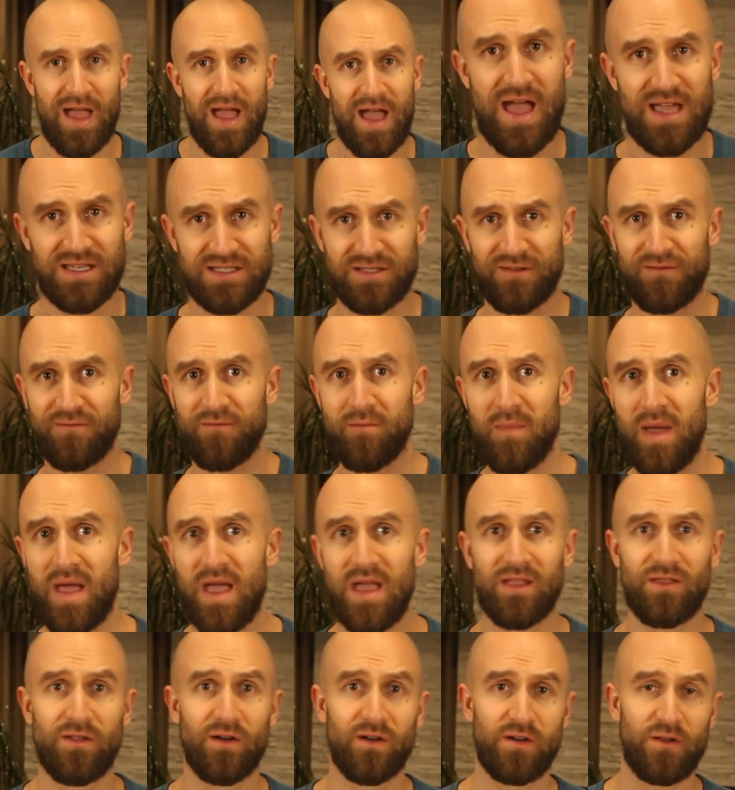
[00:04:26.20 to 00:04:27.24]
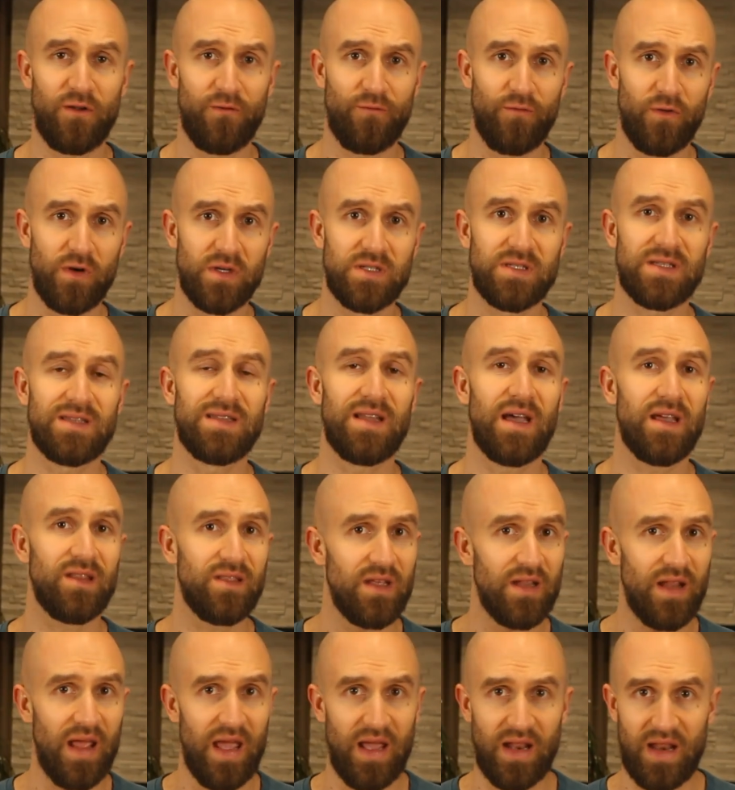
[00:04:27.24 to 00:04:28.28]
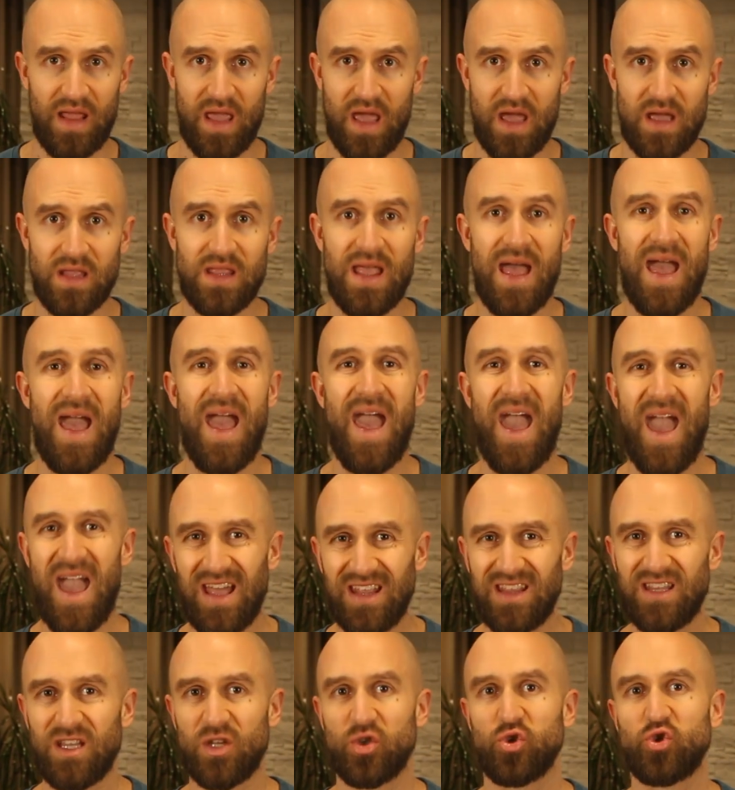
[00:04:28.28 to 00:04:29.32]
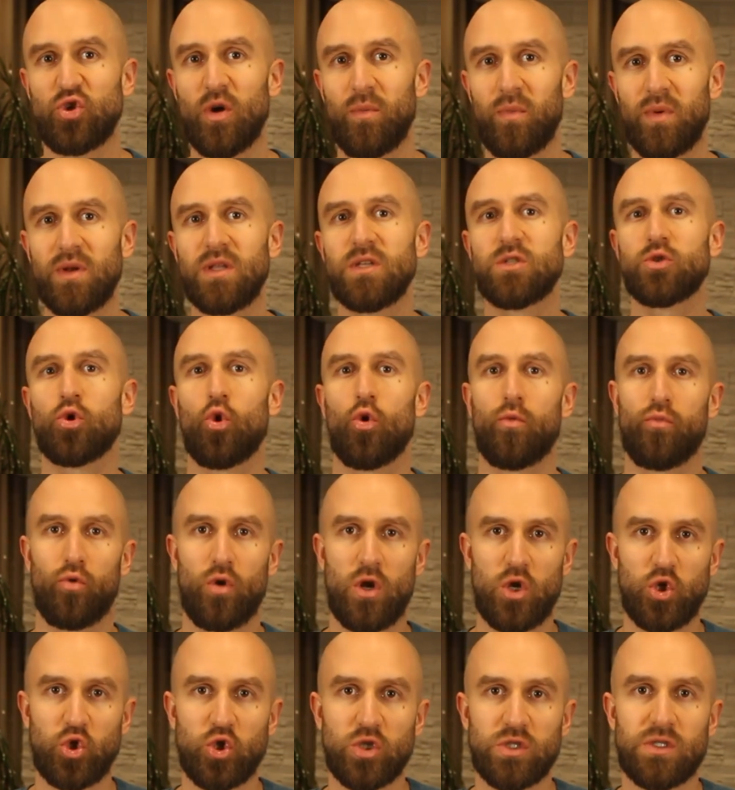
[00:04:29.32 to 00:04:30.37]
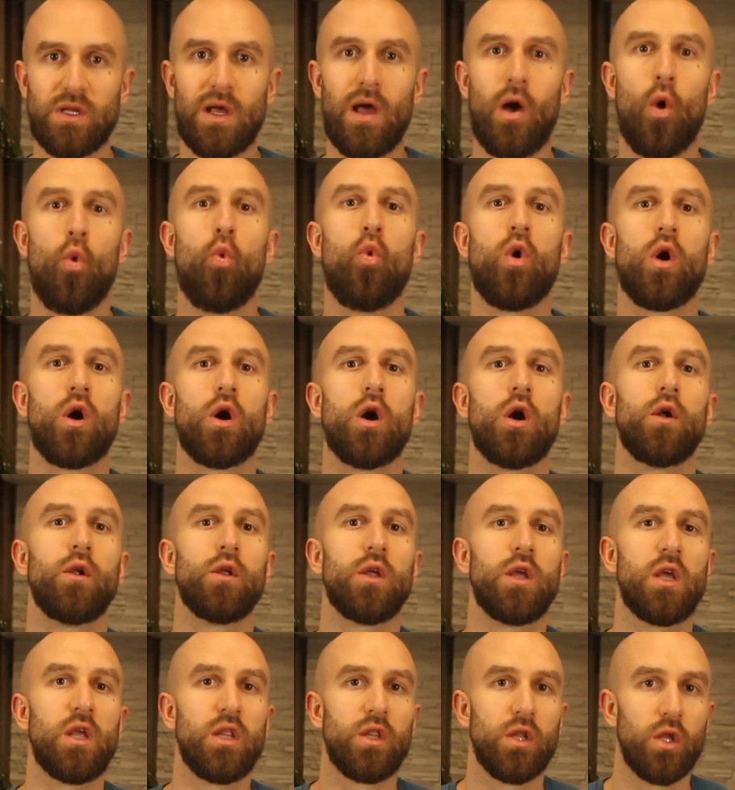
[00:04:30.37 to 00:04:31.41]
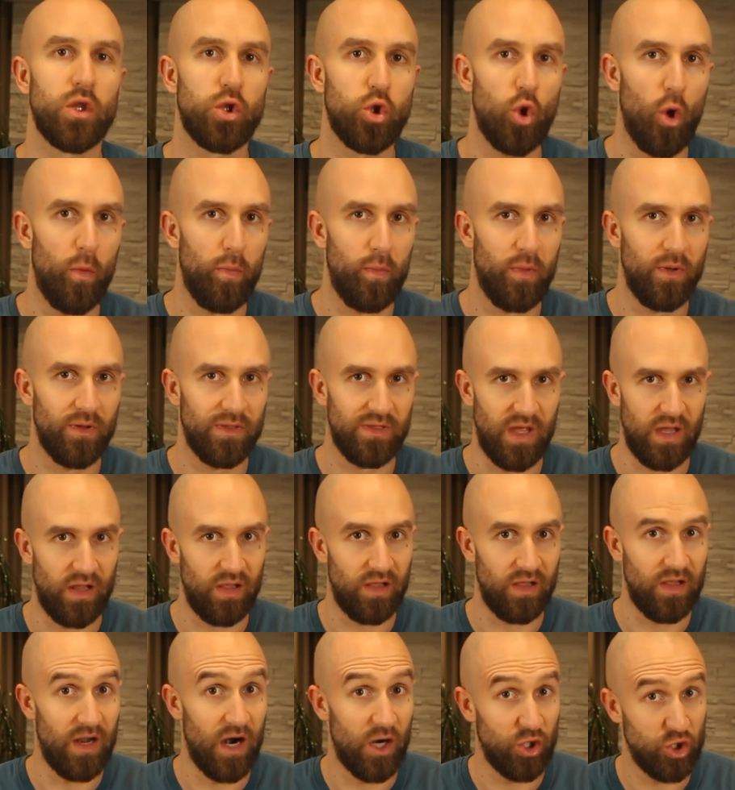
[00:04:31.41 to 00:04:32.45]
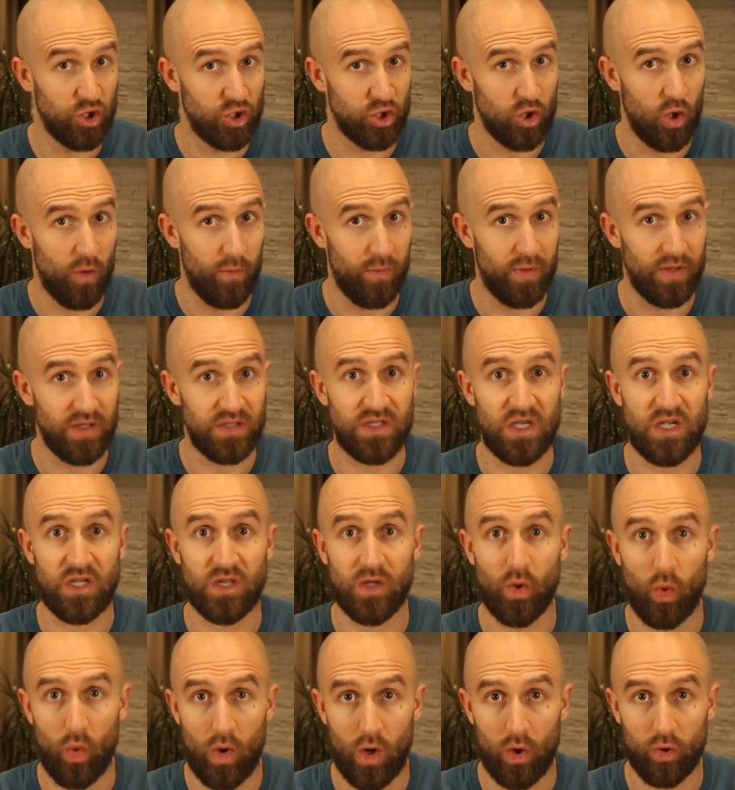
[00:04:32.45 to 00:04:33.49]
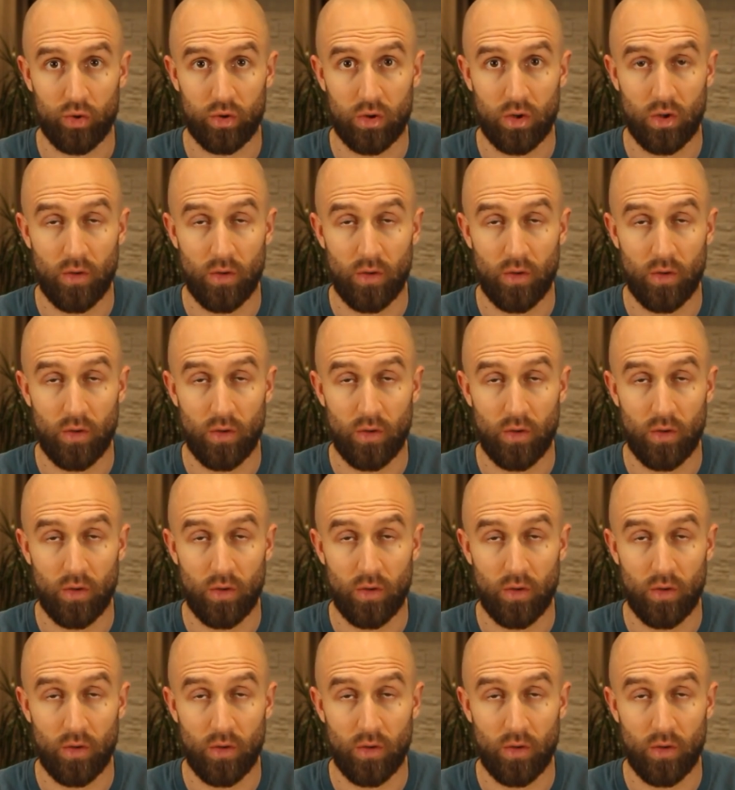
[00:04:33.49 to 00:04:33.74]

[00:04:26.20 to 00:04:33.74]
As of May 31st, 1988, 8 Japanese corporations were in the top 10 largest companies in the world.